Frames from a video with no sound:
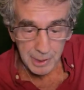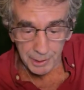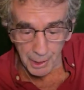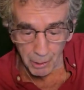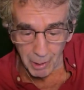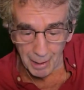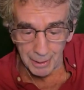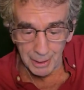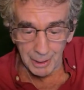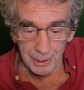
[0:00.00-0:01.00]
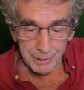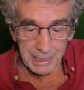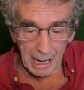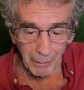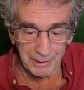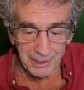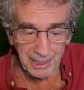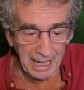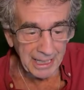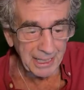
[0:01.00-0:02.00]
So Jared,
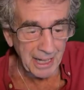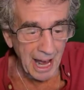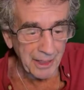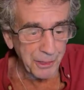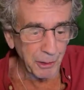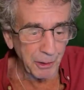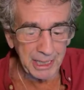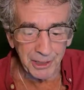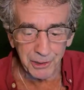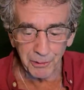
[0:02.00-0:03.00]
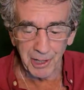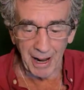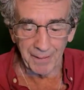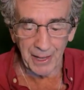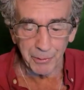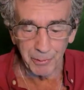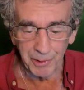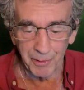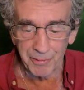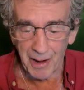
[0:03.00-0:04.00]
tonight at 9:30 Eastern time, that's when
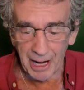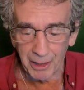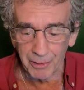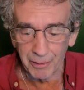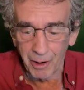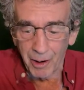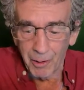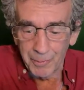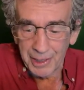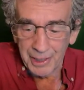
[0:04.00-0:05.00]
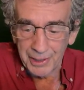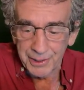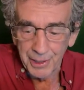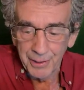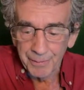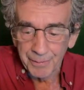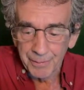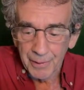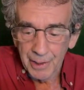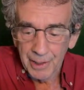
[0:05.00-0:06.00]
the fire home is.
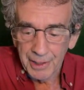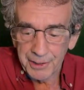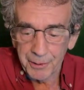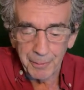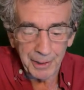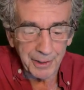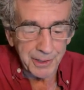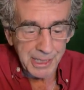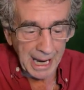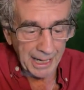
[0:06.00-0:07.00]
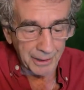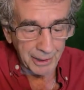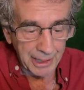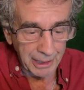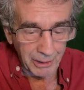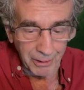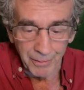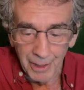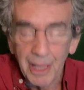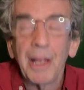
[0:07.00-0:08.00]
This would be this channel here.
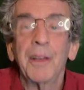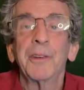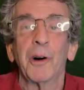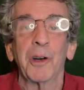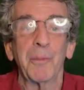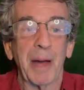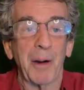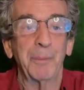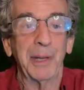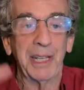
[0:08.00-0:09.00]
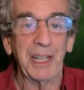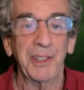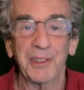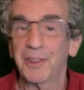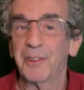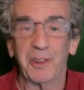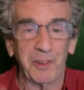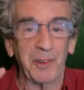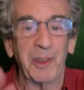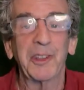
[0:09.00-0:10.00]
Talk about peace.
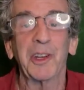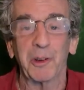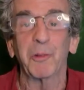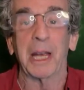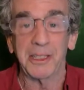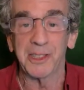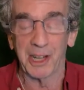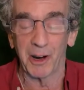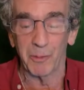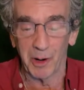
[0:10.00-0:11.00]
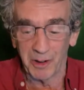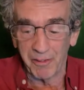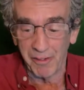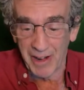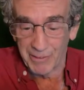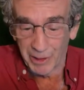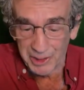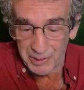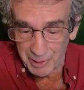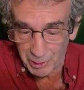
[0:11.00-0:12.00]
This is a great ceremony if you've never
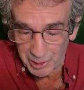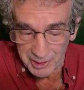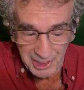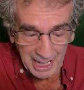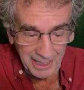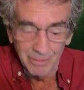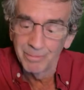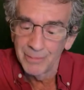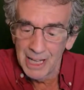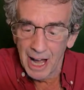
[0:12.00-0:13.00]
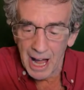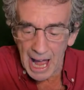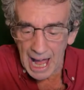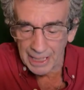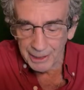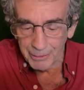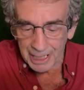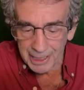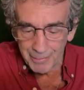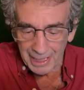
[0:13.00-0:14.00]
experienced that. Highly
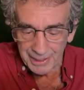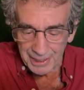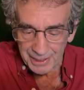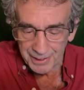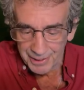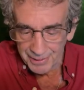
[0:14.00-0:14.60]
recommended.